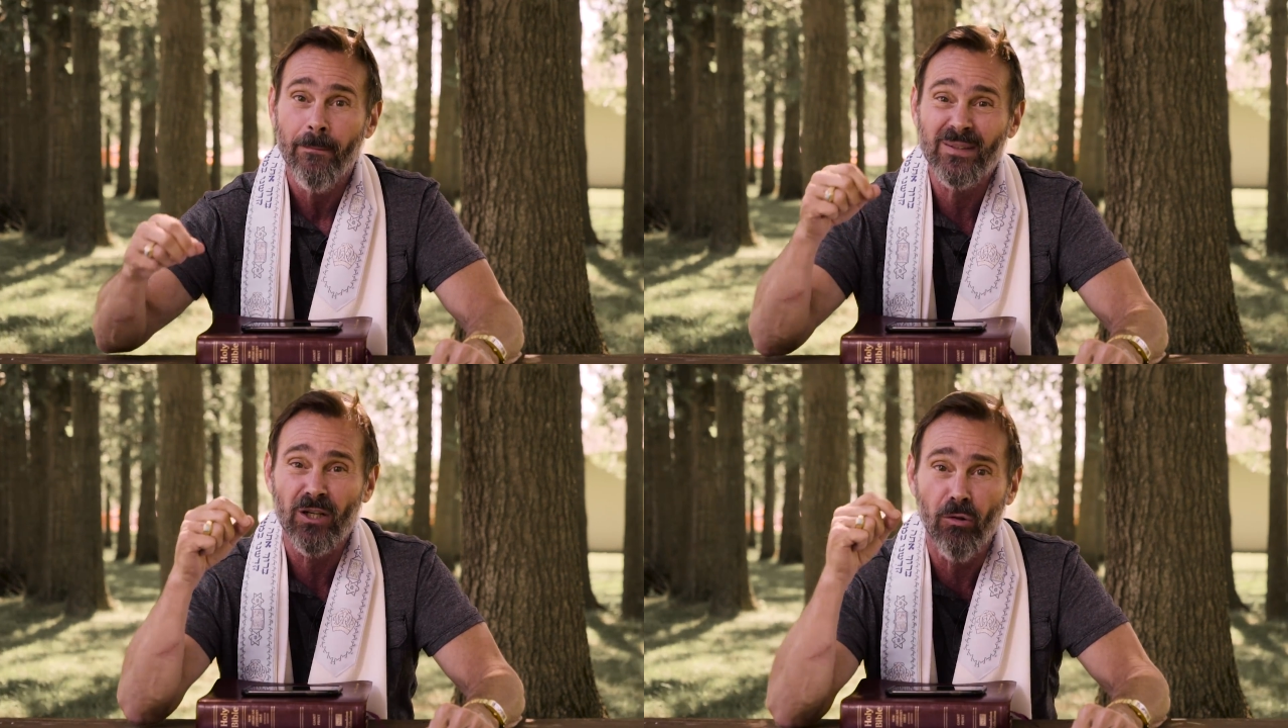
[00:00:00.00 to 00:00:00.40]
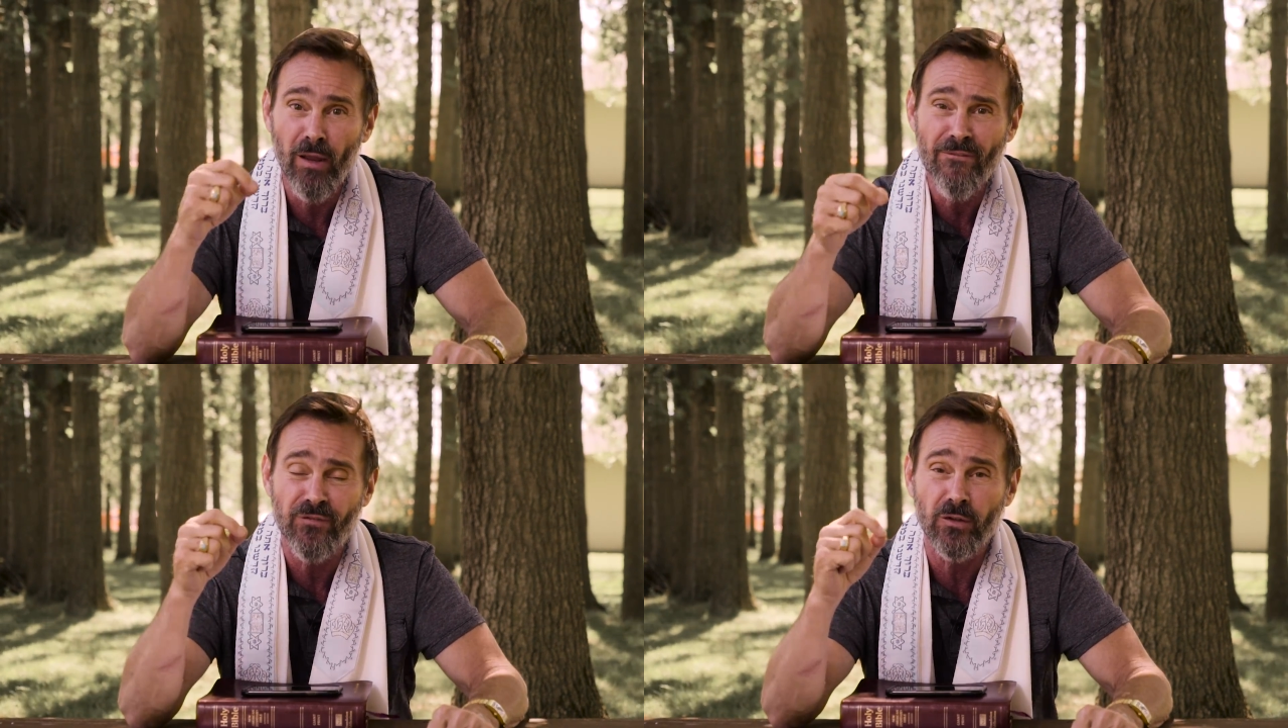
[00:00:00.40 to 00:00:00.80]
But to
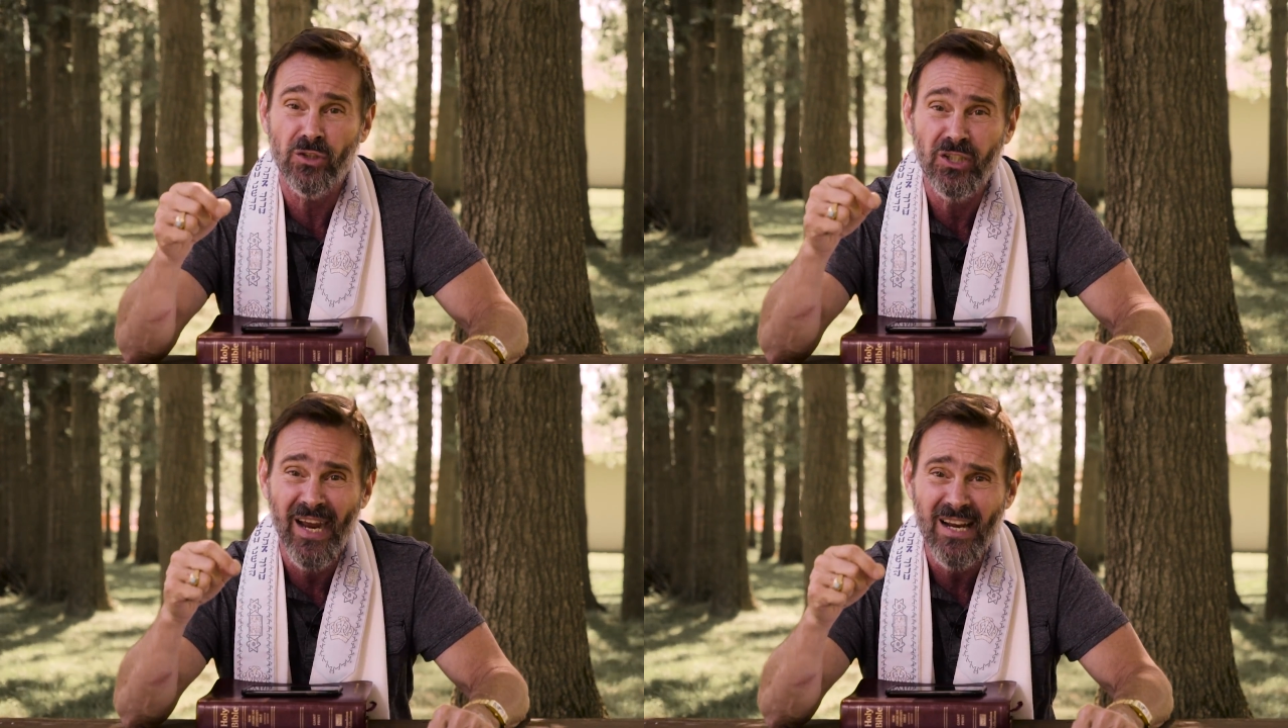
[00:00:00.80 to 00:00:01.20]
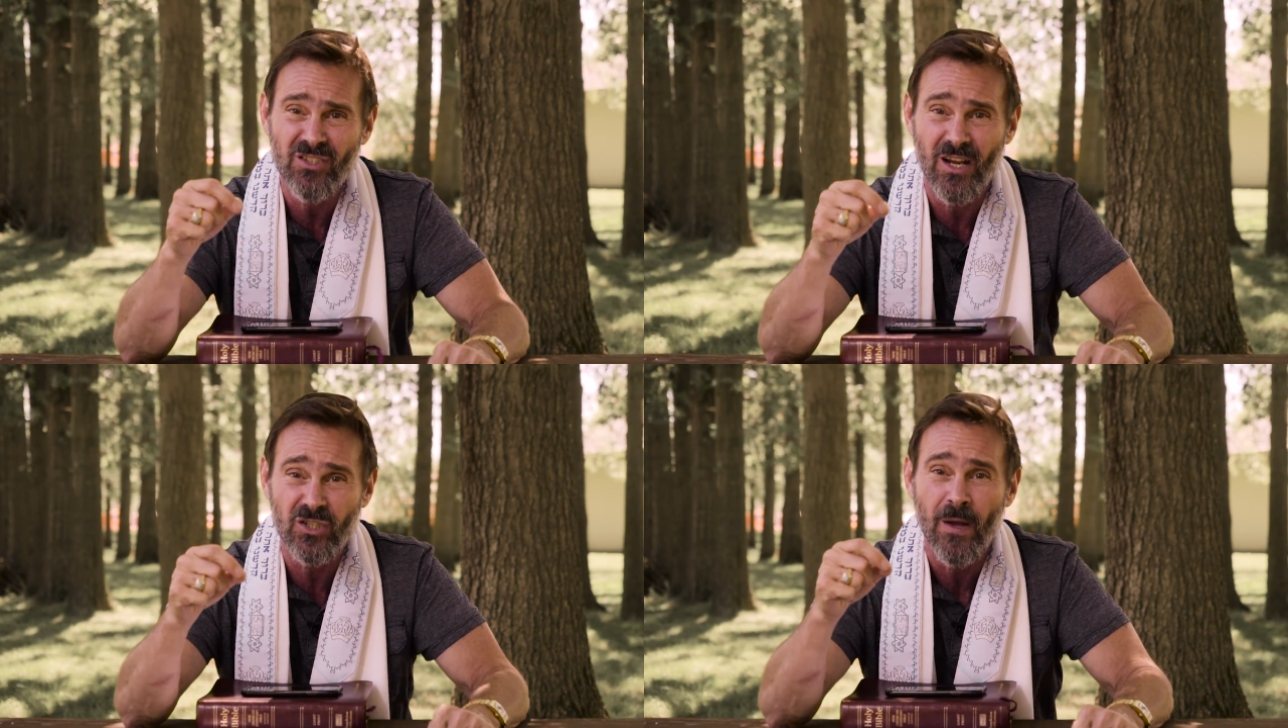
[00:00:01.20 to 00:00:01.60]
live for
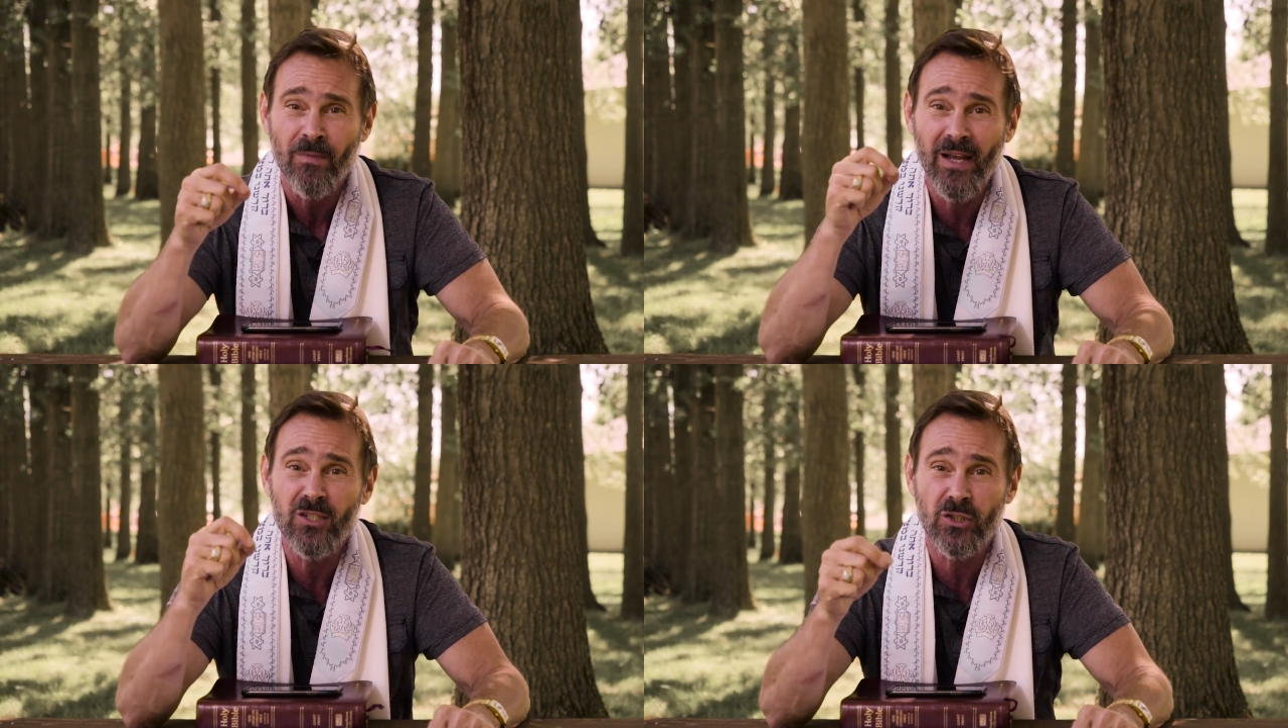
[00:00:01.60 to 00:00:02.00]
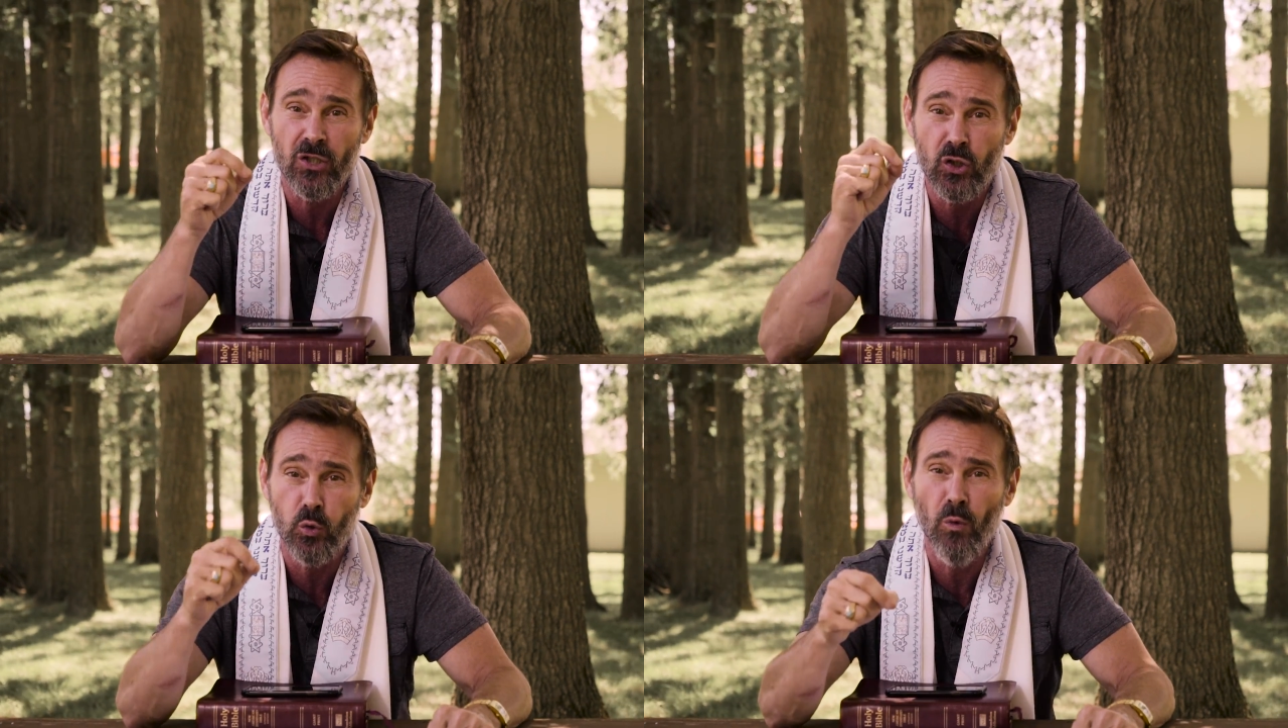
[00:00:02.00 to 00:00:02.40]
Jesus is to
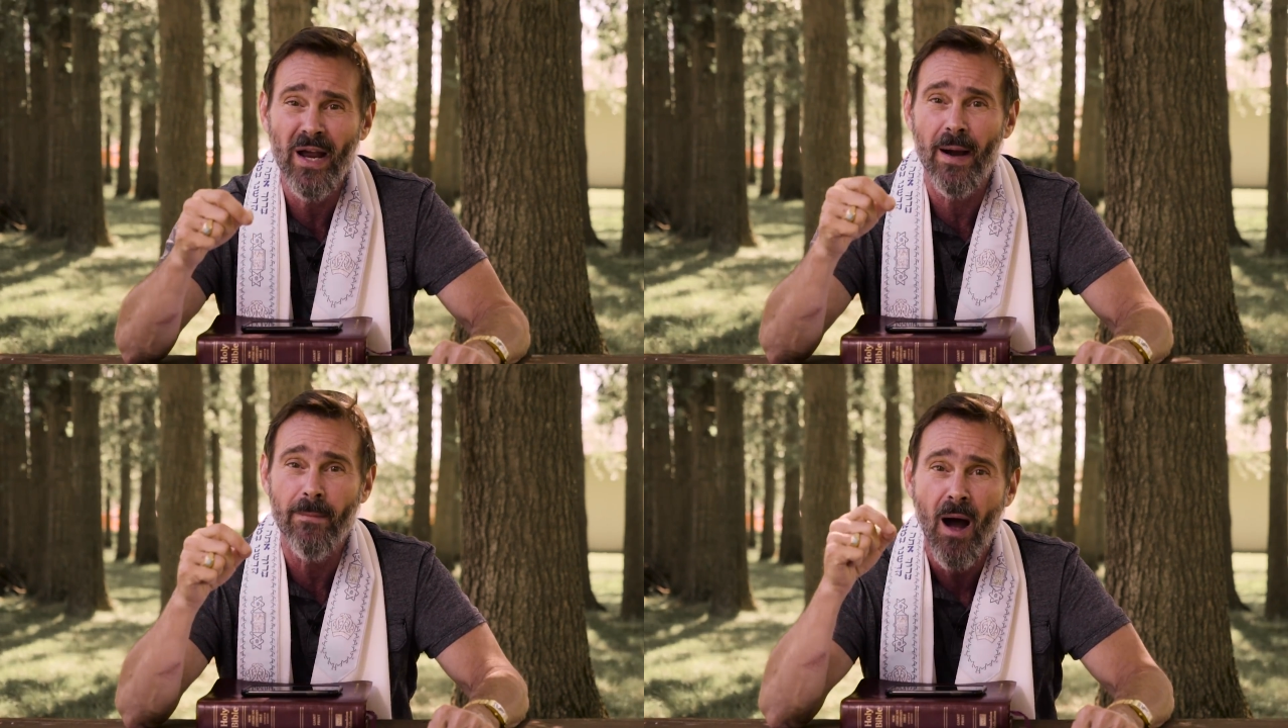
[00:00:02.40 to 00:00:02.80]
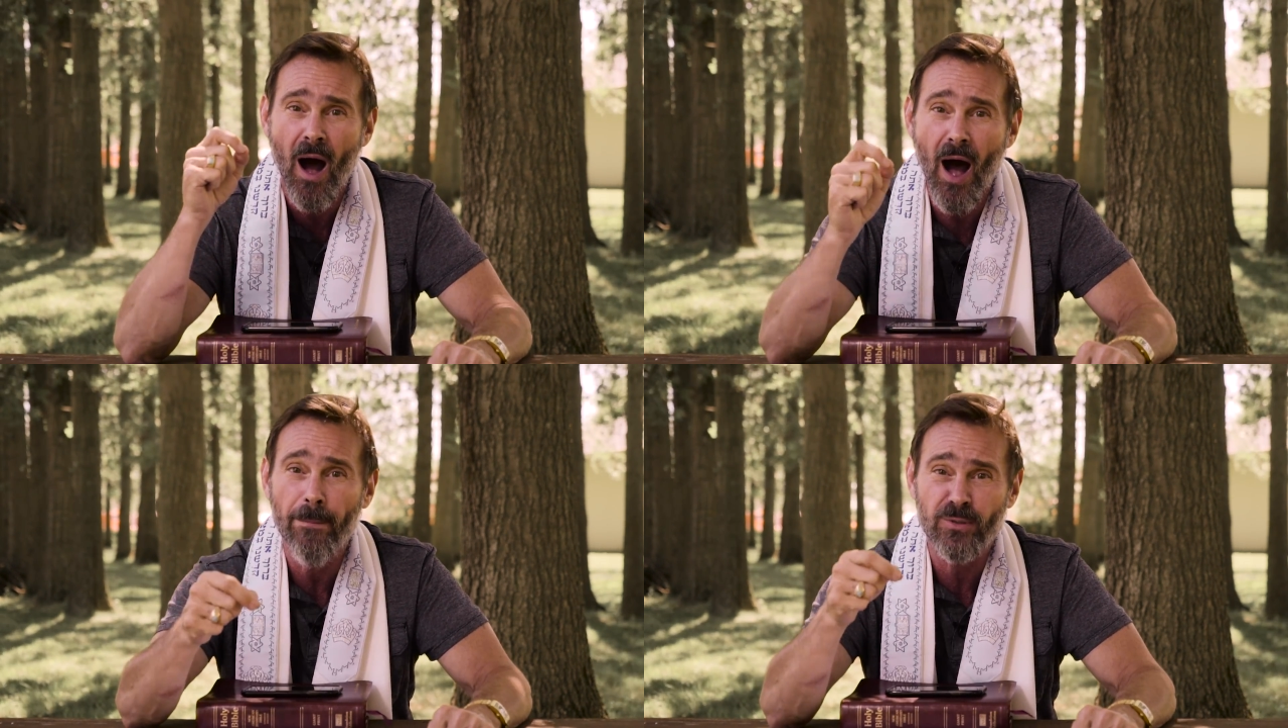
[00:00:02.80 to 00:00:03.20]
swim
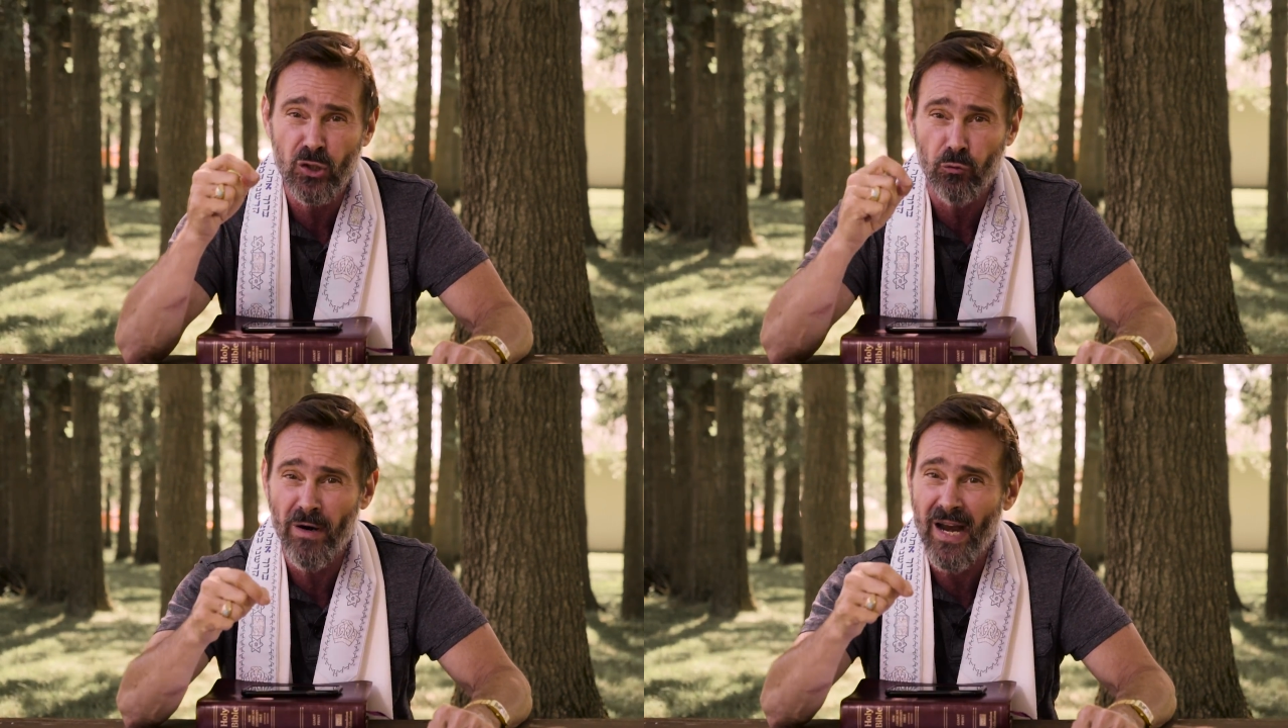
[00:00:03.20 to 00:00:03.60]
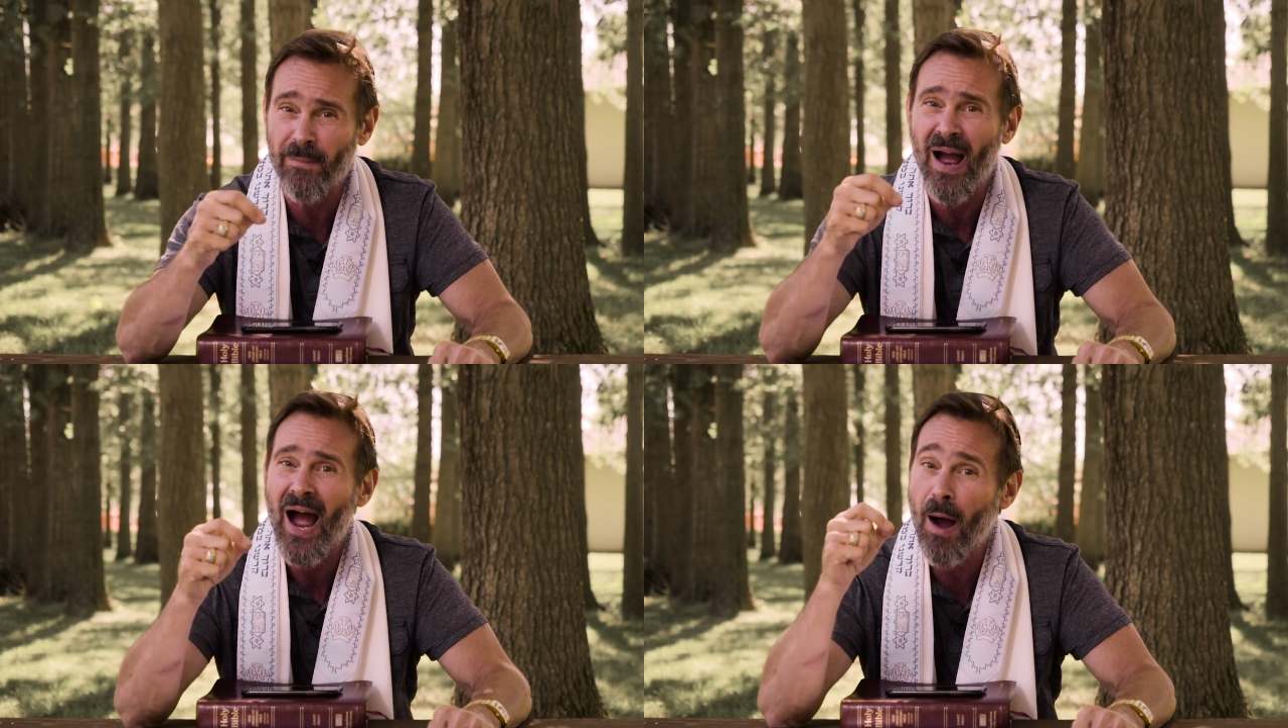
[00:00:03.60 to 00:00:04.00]
upstream.